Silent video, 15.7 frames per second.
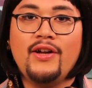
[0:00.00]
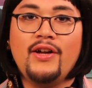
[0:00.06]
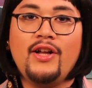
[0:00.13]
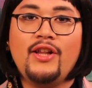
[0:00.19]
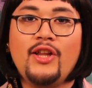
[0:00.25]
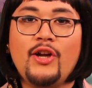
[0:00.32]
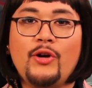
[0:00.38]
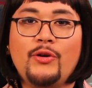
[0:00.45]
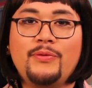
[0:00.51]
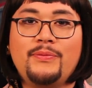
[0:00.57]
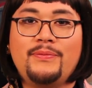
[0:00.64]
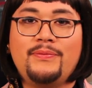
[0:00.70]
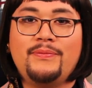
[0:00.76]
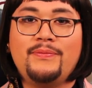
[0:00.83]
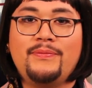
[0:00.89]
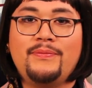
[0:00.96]
Hello.
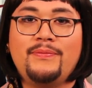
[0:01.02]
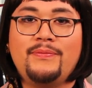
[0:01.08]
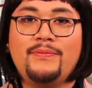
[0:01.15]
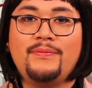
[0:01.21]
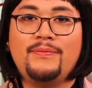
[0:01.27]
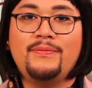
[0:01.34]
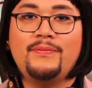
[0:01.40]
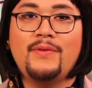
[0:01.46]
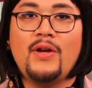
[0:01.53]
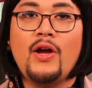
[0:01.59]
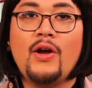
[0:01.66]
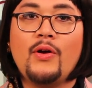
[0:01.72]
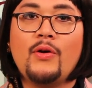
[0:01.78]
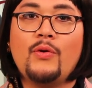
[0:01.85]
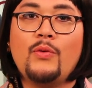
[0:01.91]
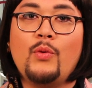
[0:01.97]

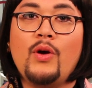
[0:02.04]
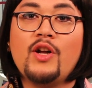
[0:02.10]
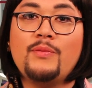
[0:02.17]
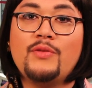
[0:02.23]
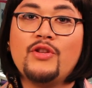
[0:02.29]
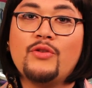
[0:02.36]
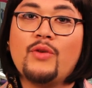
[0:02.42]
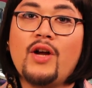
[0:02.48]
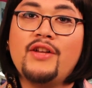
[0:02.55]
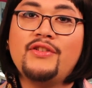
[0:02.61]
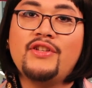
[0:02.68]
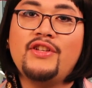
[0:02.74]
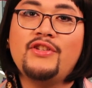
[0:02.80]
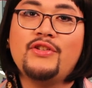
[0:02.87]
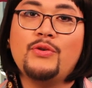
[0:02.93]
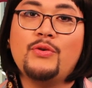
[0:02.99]
Welcome to the Roski
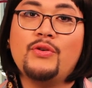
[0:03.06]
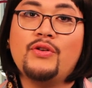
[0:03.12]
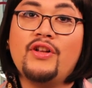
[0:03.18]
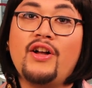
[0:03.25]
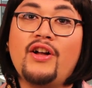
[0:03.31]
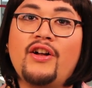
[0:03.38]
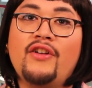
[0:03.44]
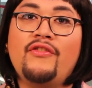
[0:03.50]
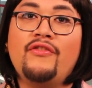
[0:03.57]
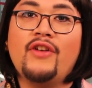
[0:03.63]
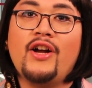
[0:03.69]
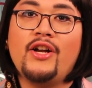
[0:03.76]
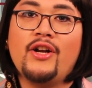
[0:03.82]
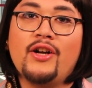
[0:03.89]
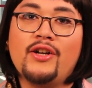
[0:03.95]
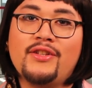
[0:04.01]
School of Fine
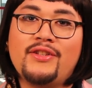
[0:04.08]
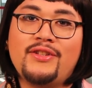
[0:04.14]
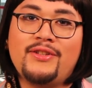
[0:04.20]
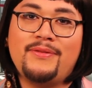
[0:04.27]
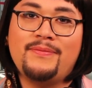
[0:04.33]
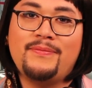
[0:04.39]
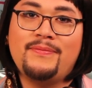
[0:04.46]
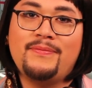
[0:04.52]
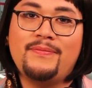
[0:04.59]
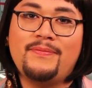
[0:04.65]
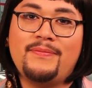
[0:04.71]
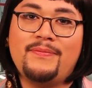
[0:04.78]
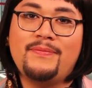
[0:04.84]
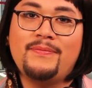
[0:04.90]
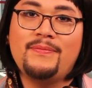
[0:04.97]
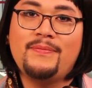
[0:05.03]
Arts.
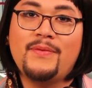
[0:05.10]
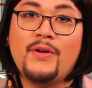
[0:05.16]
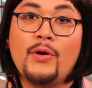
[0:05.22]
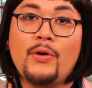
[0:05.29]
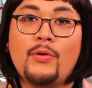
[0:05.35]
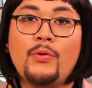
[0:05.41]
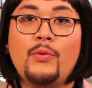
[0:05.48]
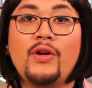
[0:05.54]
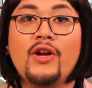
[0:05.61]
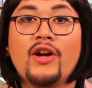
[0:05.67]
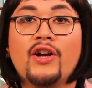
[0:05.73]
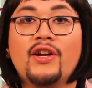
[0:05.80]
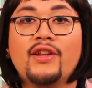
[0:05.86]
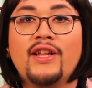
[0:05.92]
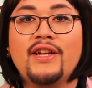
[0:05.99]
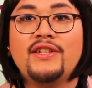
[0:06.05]
We are
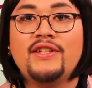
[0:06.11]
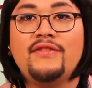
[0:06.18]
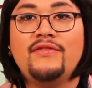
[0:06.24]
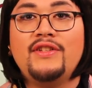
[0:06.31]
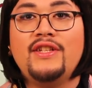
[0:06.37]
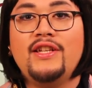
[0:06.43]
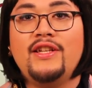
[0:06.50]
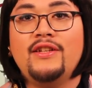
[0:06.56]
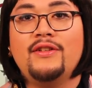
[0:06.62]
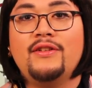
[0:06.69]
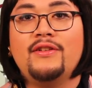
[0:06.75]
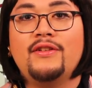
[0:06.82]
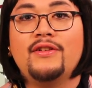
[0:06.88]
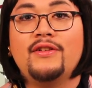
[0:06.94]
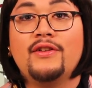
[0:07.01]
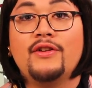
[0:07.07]
Collective Dean,
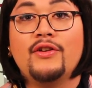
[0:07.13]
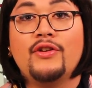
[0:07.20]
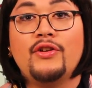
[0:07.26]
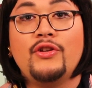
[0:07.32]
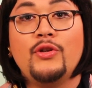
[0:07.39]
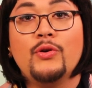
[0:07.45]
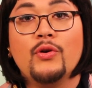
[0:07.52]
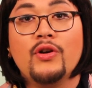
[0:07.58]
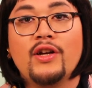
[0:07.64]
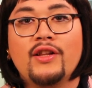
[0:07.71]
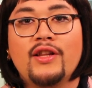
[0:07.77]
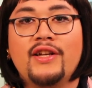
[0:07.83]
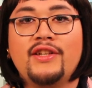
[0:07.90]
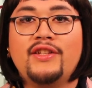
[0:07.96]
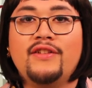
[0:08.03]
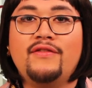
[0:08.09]
your
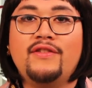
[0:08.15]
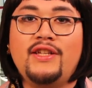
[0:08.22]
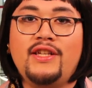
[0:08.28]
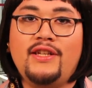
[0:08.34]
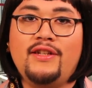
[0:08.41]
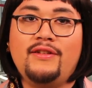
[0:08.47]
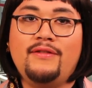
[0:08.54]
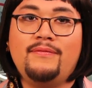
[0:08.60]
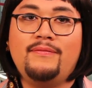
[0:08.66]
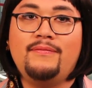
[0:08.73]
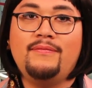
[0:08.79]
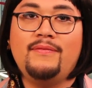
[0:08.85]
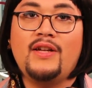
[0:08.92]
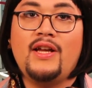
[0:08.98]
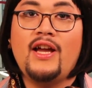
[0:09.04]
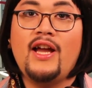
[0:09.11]
Collective Dean,
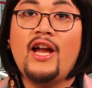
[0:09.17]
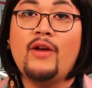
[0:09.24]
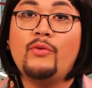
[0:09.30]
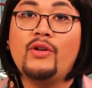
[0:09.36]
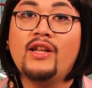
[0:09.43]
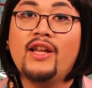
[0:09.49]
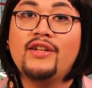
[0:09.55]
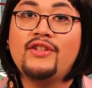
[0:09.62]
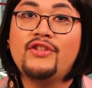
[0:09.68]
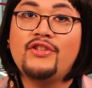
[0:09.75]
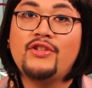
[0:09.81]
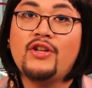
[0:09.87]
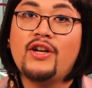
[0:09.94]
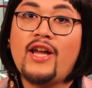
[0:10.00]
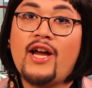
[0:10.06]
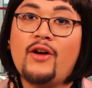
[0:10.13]
and we'd like to start
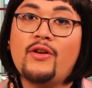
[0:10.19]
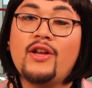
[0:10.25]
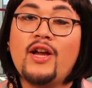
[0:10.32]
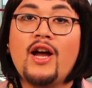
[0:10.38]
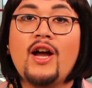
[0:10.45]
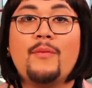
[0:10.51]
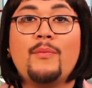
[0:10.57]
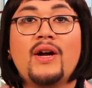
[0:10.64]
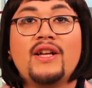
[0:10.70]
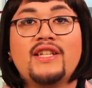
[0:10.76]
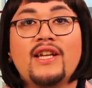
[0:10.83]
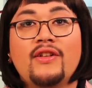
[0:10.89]
out by telling